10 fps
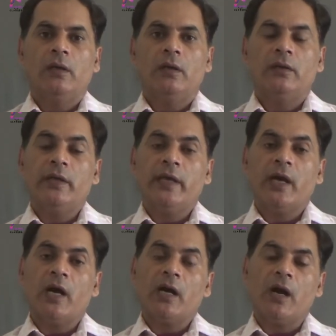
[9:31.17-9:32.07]

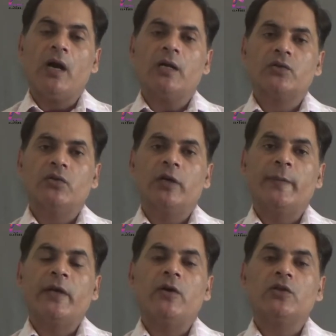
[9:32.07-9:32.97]
They are hard solid
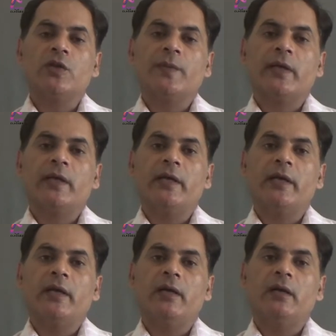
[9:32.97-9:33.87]
because of
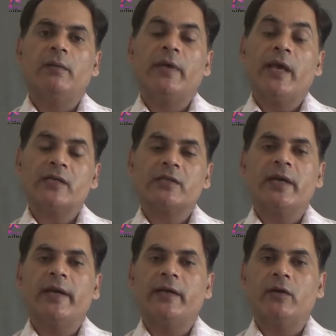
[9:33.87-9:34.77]
extra
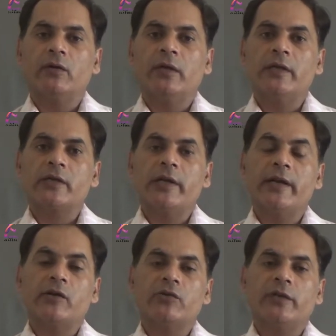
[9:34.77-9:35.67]

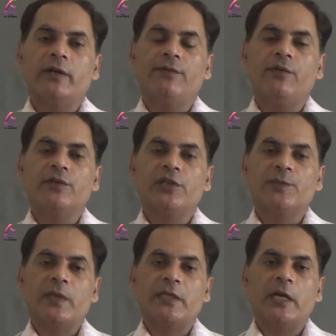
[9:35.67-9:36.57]
electrostatic force is
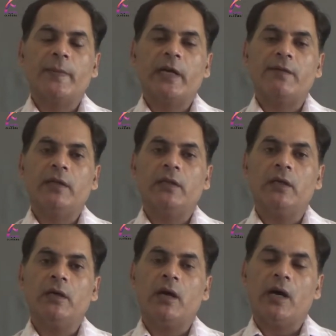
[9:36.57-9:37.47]
present between
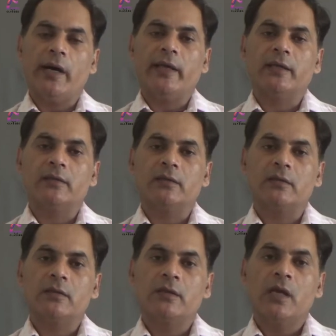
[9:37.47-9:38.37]
the
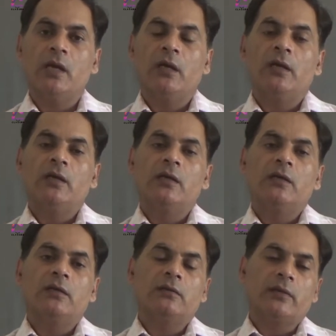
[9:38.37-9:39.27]
ions.
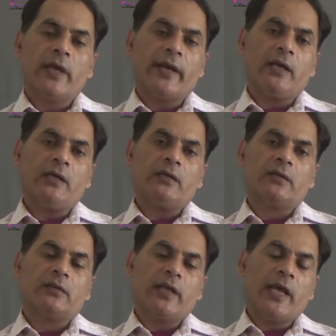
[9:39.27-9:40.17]

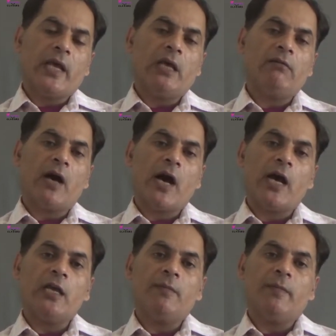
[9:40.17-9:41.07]
Second, they have
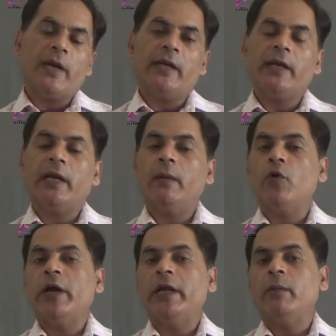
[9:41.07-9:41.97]
high melting and
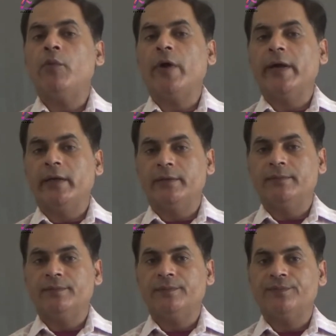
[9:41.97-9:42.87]
boiling point
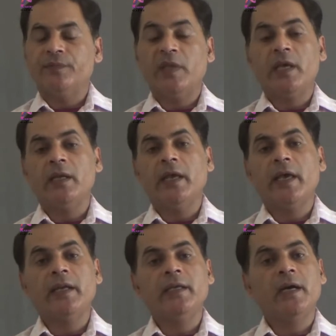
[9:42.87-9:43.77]
than
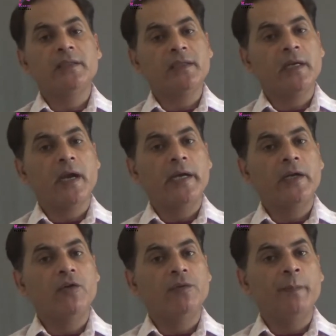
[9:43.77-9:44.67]
any other
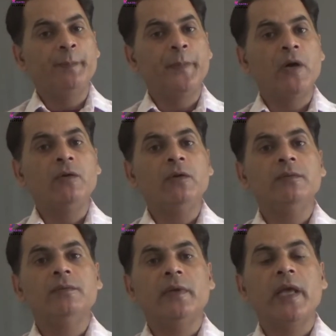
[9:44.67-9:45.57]
kind of compound
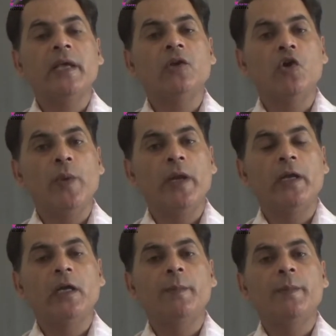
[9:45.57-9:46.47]
like
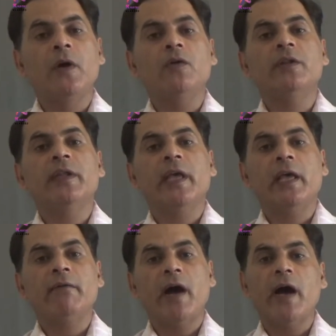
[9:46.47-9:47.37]
covalent compound. They
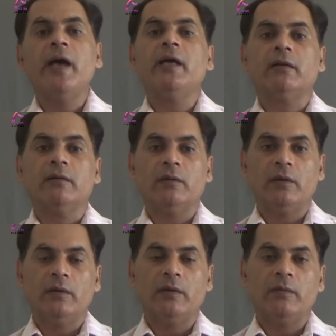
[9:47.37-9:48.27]
have higher
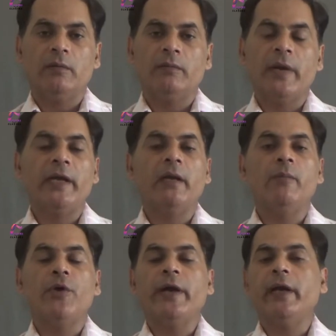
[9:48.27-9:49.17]
melting
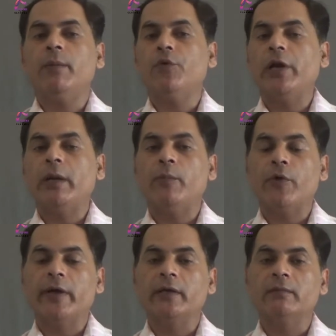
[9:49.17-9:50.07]
point and boiling
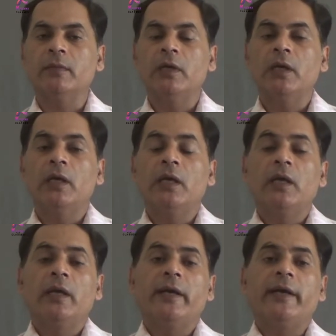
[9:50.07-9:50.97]
point.
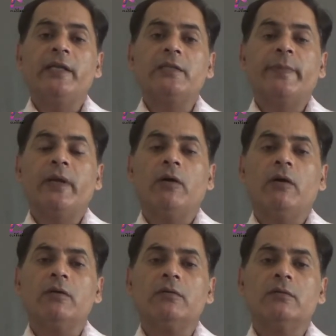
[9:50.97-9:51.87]
It is
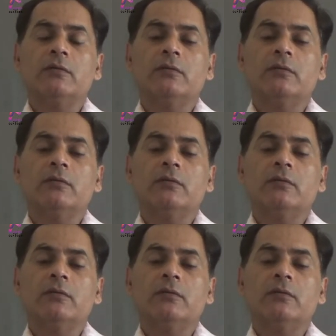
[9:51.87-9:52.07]
because